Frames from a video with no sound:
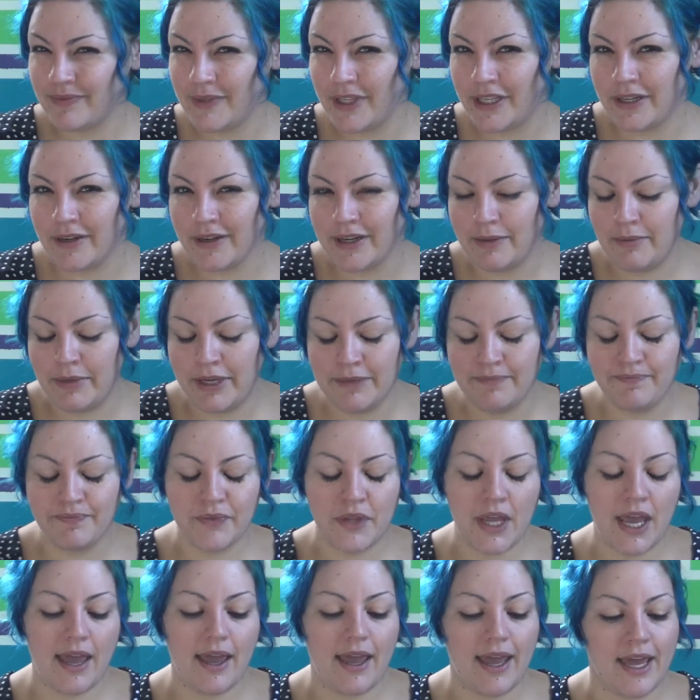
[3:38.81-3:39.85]
You know what I
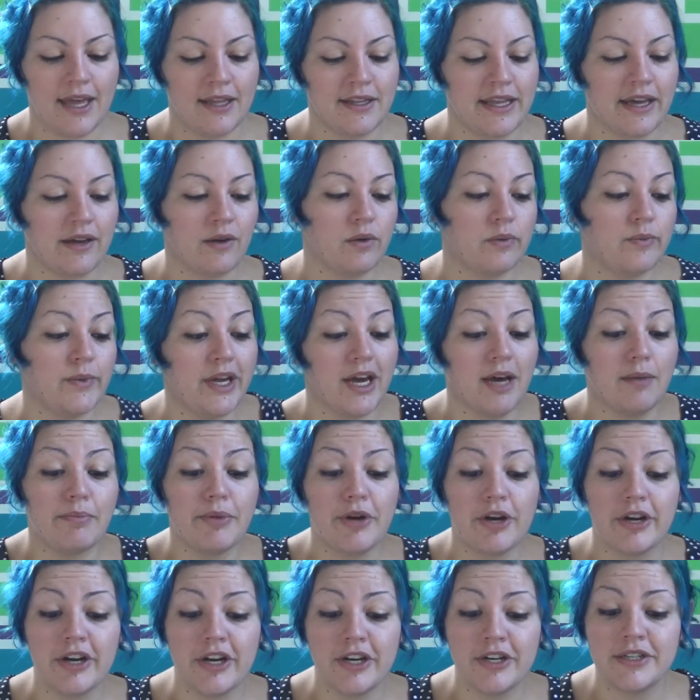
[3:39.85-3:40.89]
mean? And like when we got
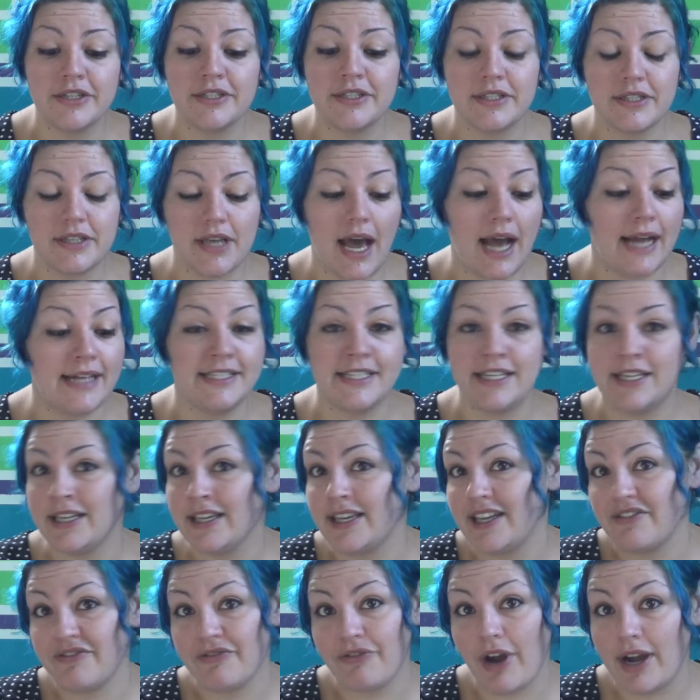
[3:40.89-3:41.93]
burgers, I didn't
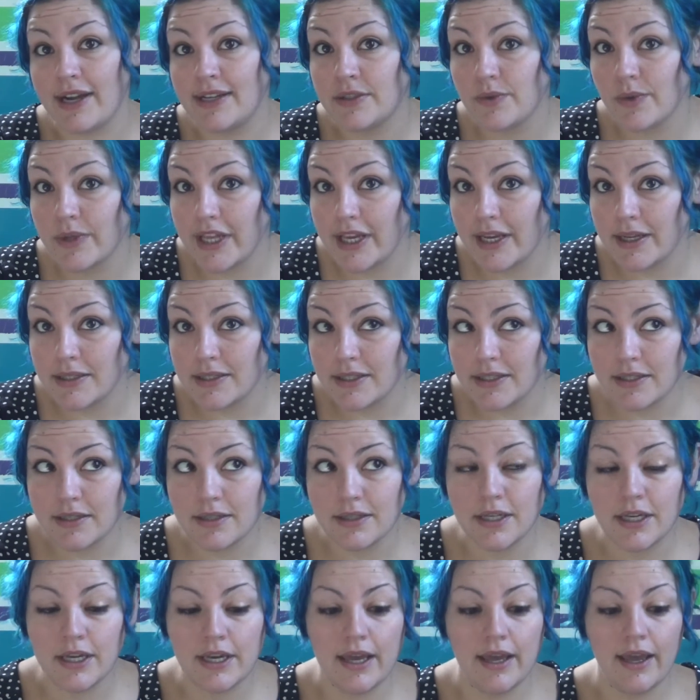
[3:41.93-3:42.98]
get fries with
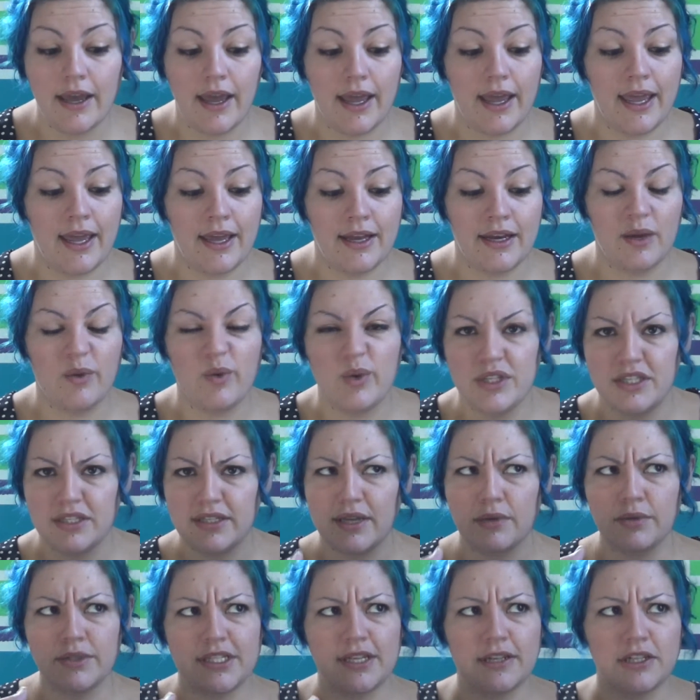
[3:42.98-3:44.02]
it, and it
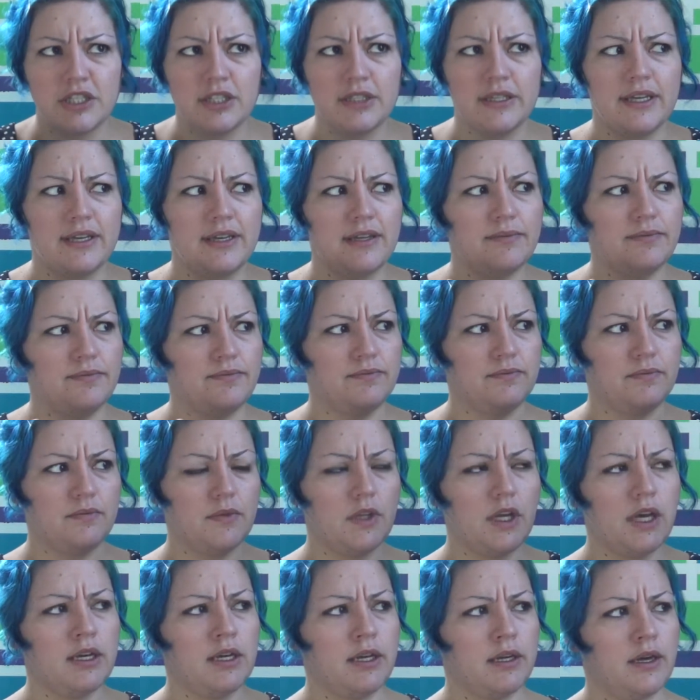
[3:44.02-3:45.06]
was actually
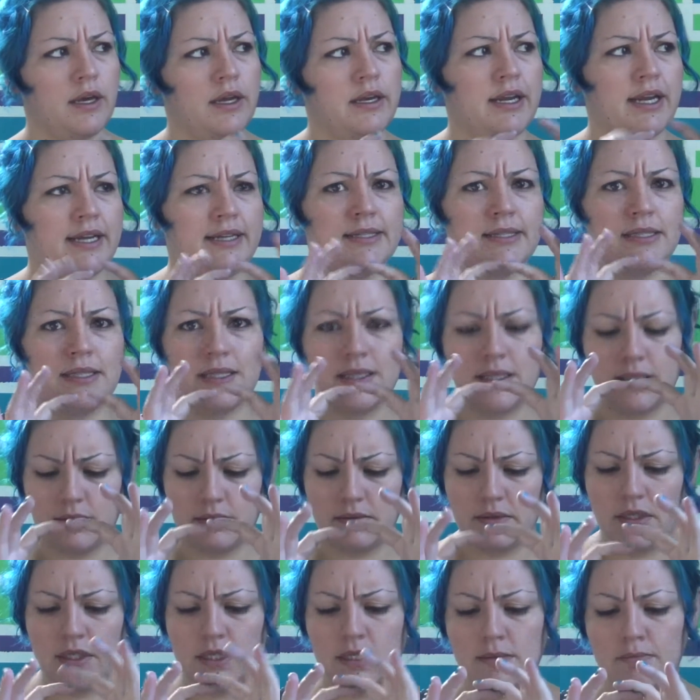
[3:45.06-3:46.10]
a nice
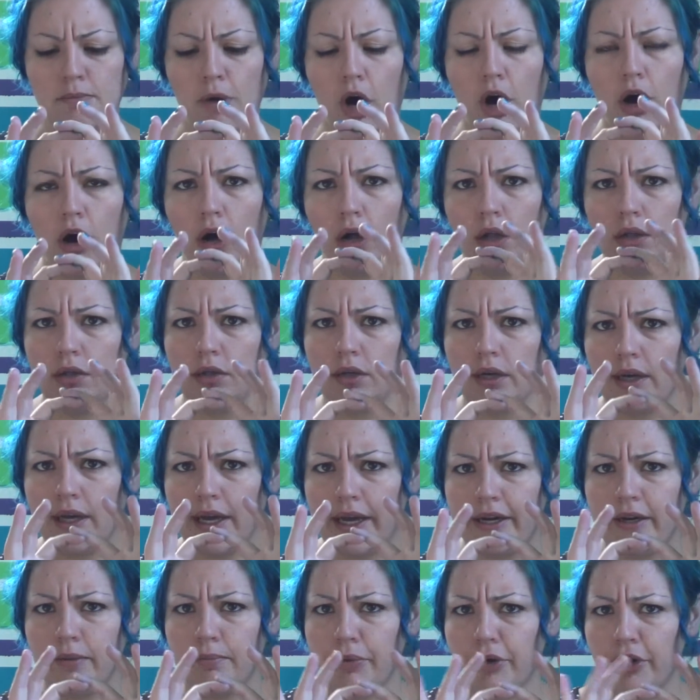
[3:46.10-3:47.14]
small
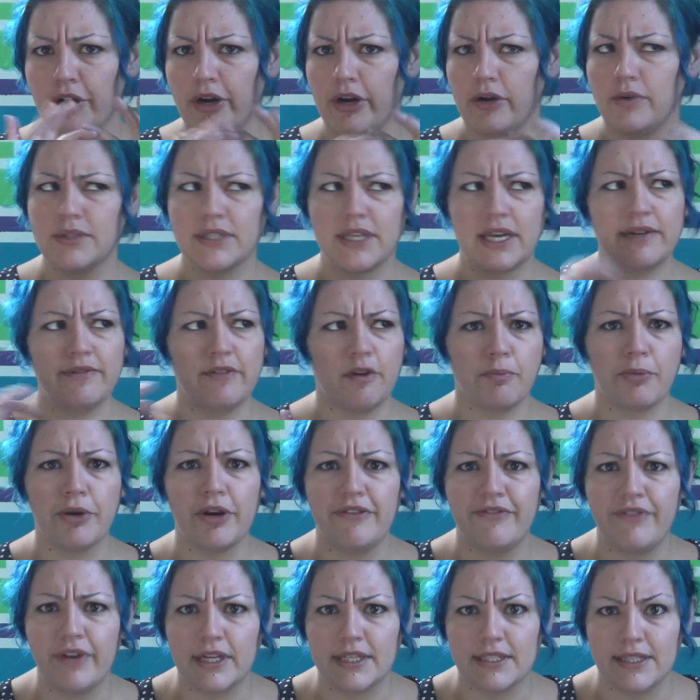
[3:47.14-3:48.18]
kind of burger. It was kind of a
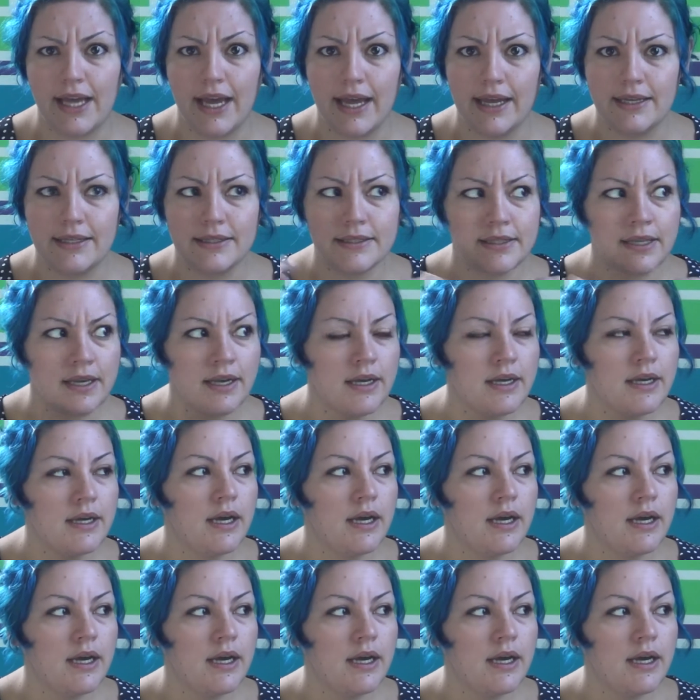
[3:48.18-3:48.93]
perfect size.